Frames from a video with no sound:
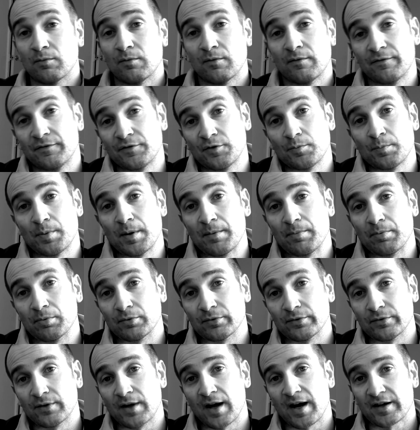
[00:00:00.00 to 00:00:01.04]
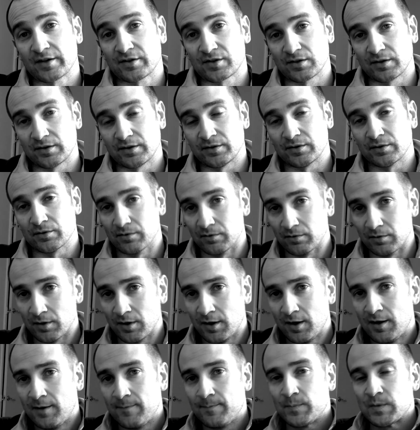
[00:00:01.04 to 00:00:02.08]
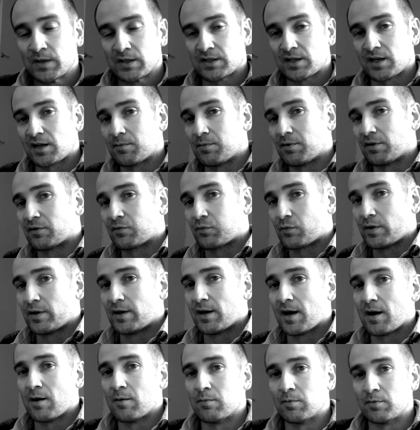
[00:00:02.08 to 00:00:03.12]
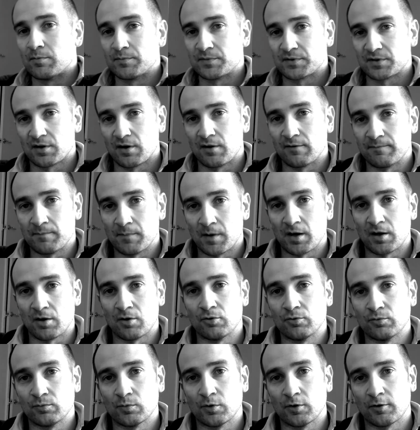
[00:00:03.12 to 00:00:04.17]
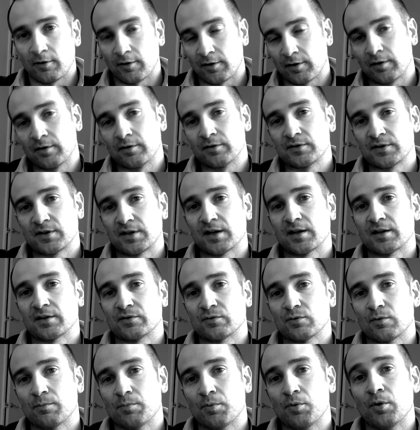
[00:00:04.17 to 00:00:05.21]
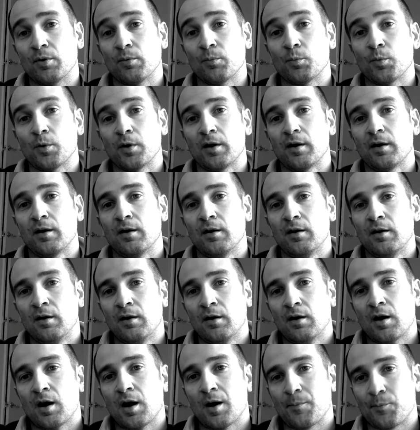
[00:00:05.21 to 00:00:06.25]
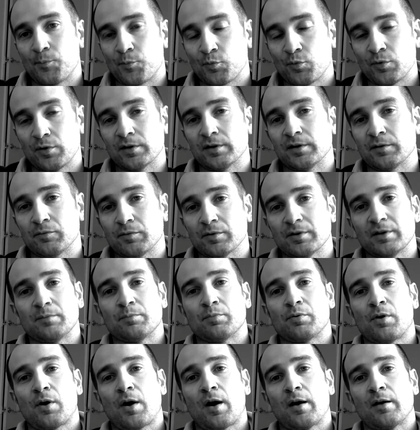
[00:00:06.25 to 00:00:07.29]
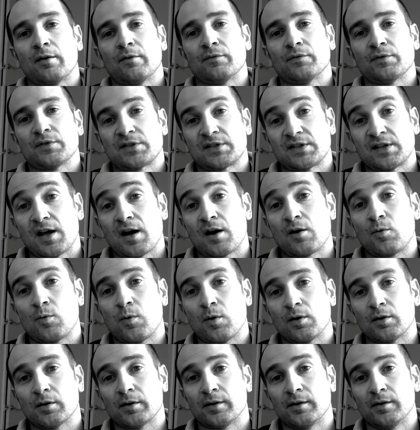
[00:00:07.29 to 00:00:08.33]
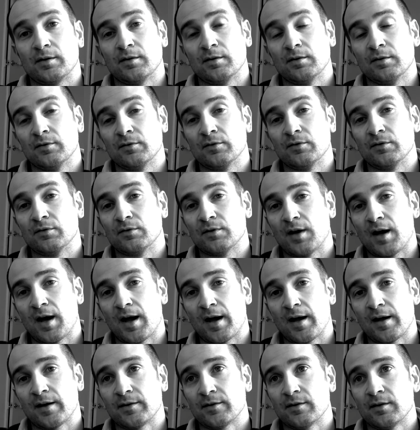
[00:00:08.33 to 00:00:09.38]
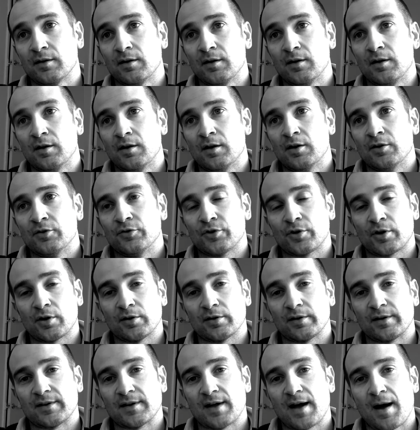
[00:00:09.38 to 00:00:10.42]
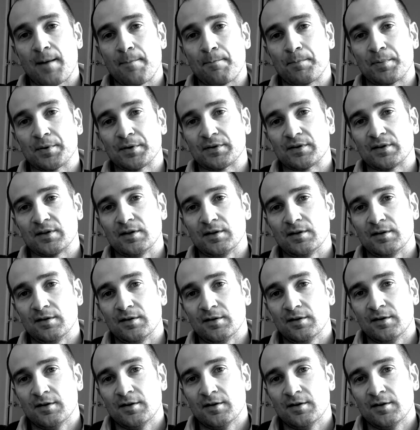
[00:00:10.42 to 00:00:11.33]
Few people actually do. It's taken me 3 albums of my own work to get it to a point where I'm really, really proud of the sound quality, and not only that, but the